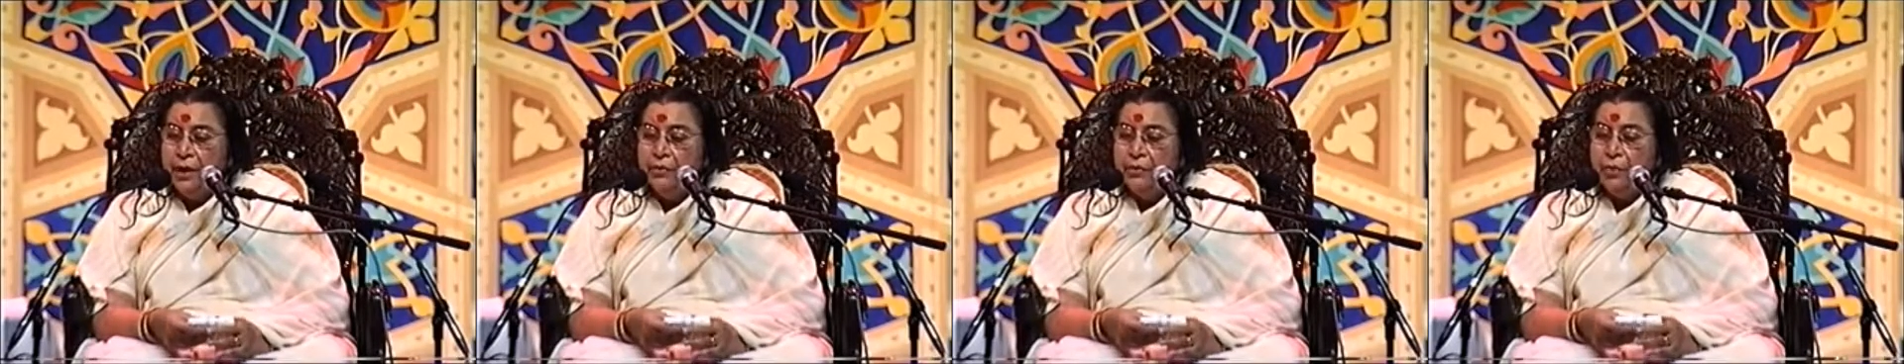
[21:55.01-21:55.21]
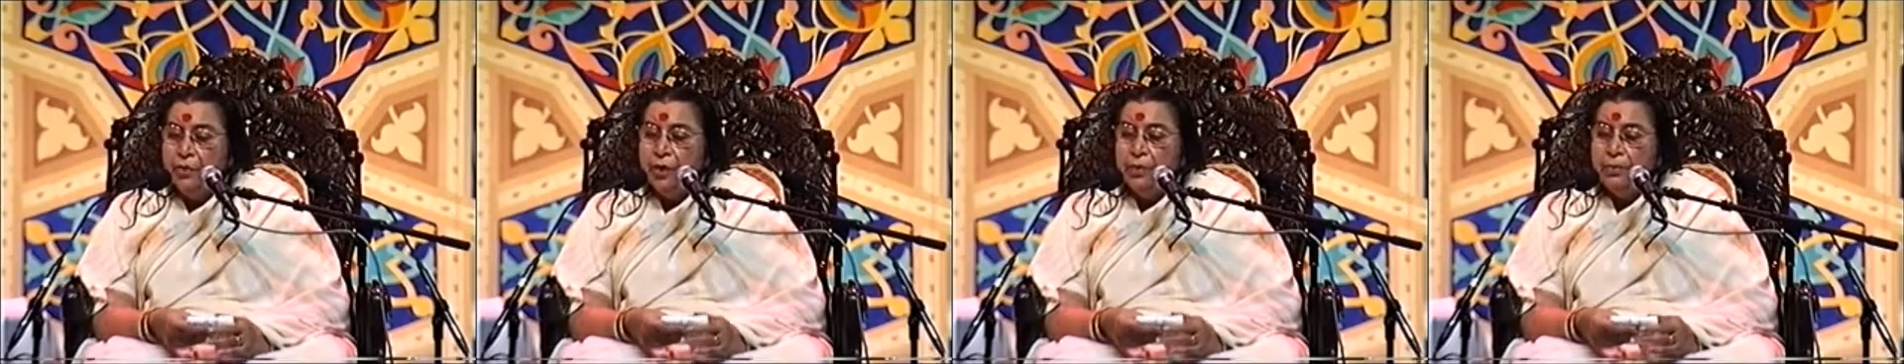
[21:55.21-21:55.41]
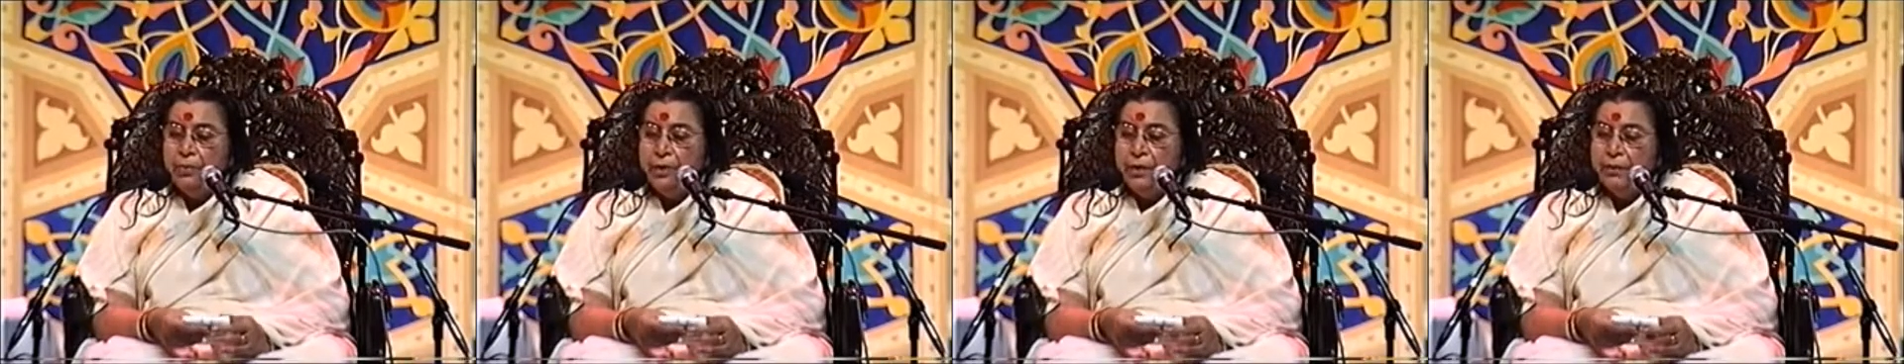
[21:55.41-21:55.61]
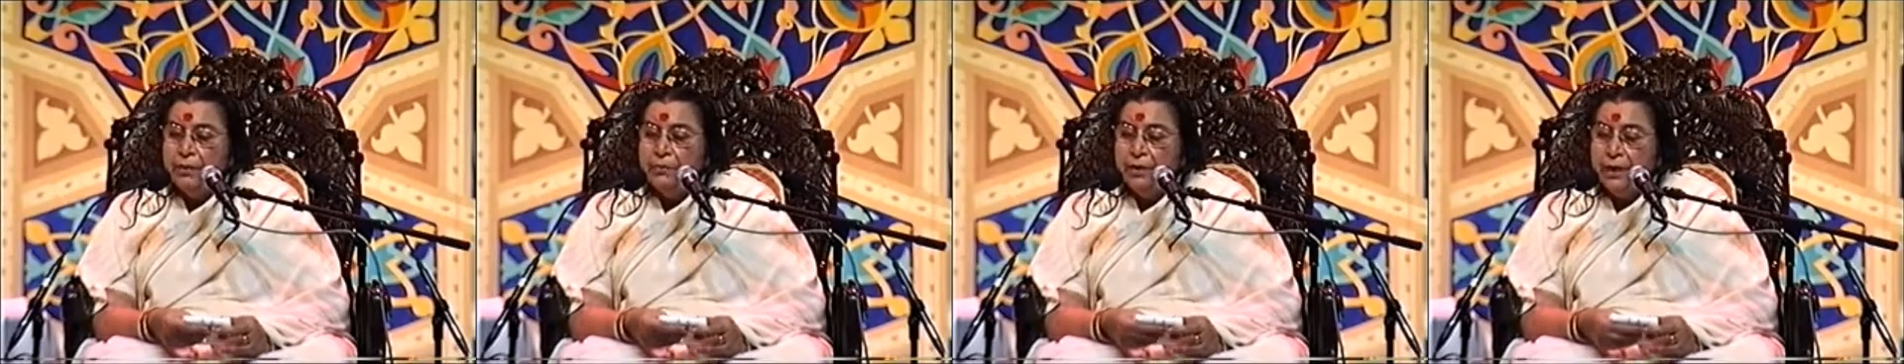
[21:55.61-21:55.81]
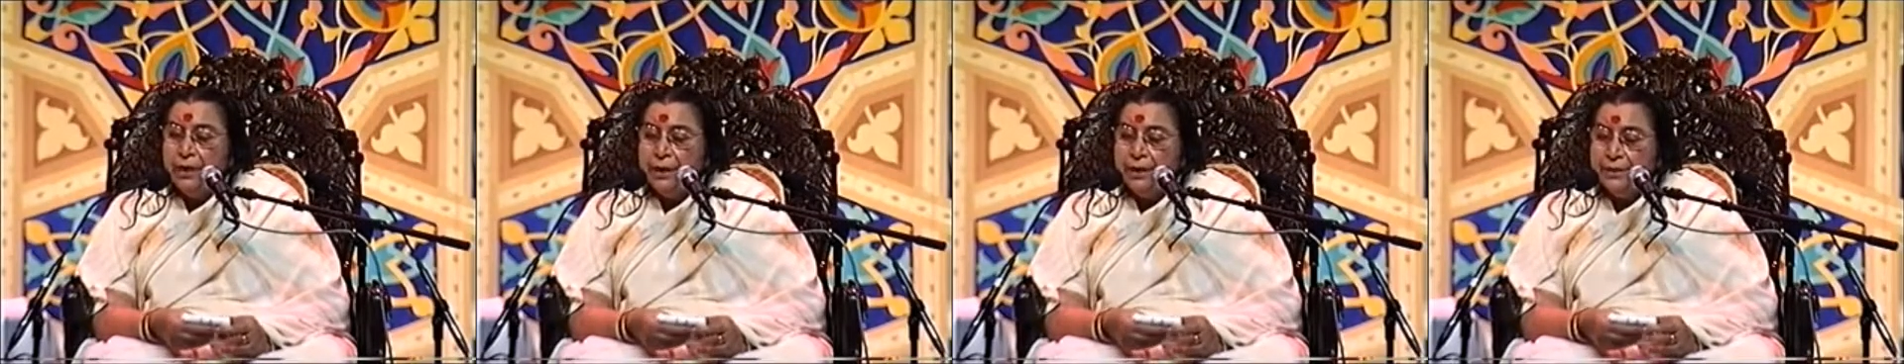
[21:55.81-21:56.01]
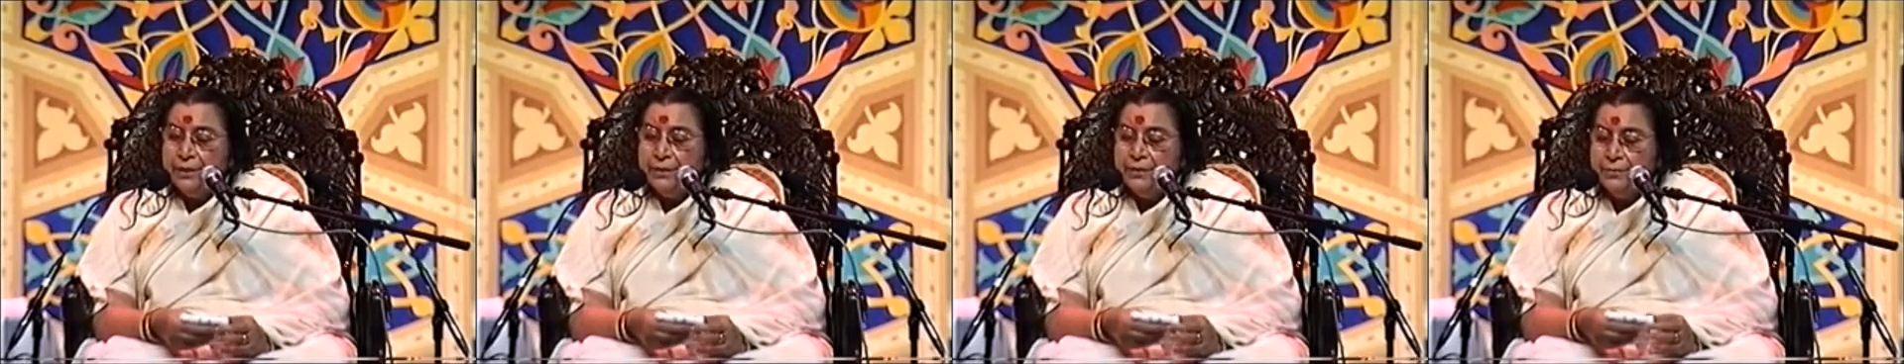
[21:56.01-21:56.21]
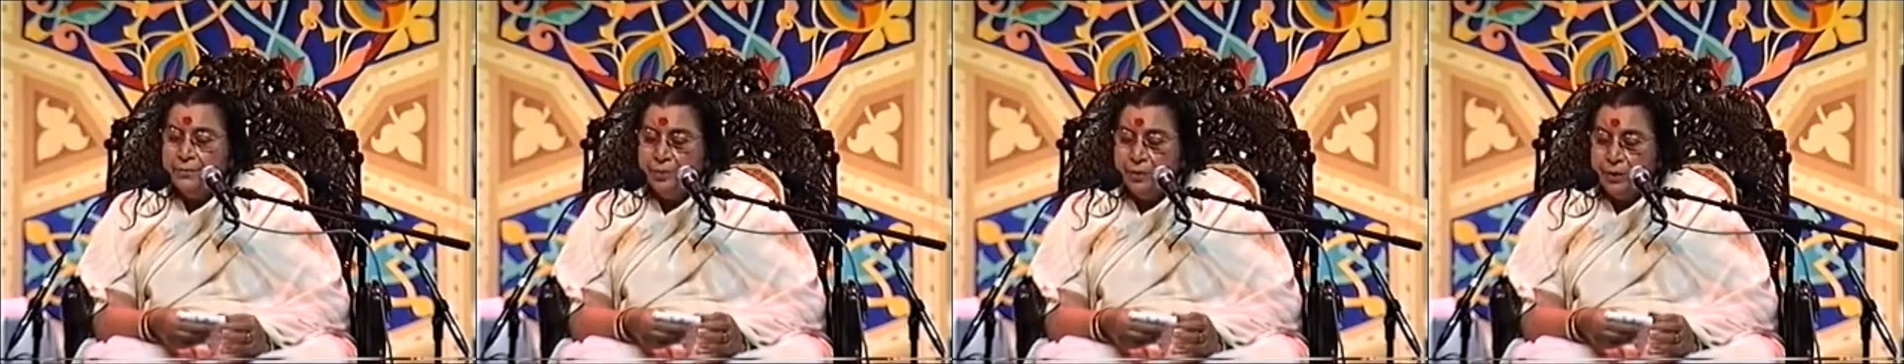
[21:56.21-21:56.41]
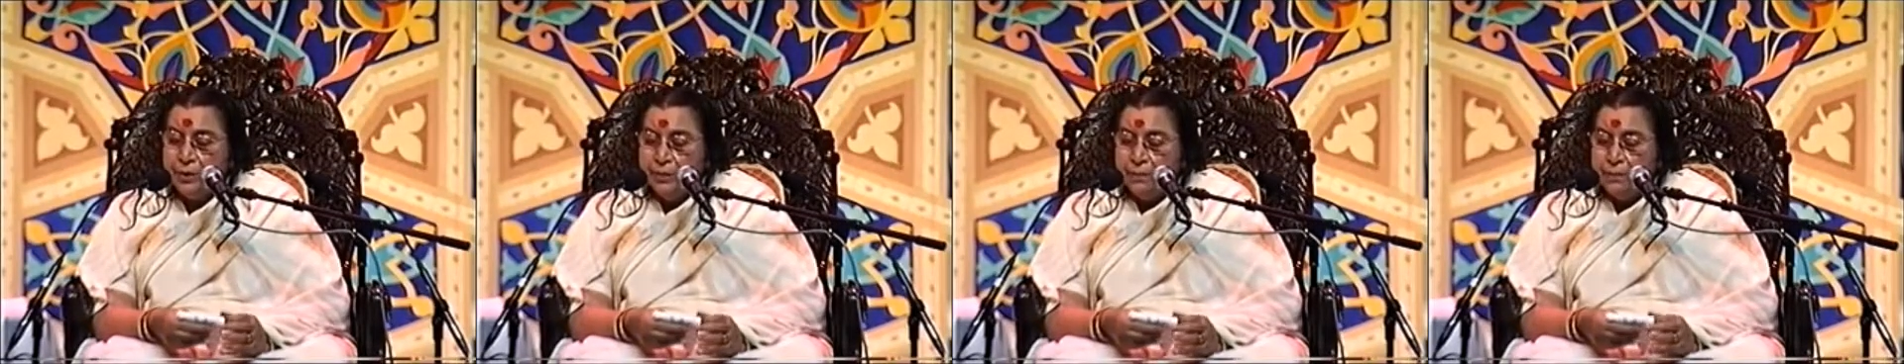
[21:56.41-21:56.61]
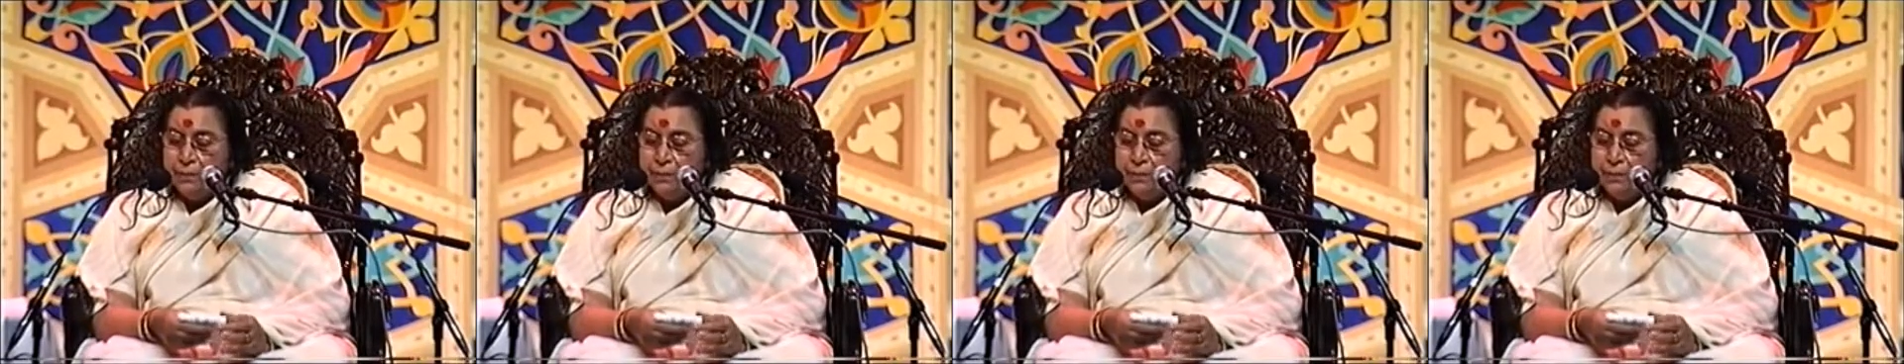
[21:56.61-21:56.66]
you have become a collective being.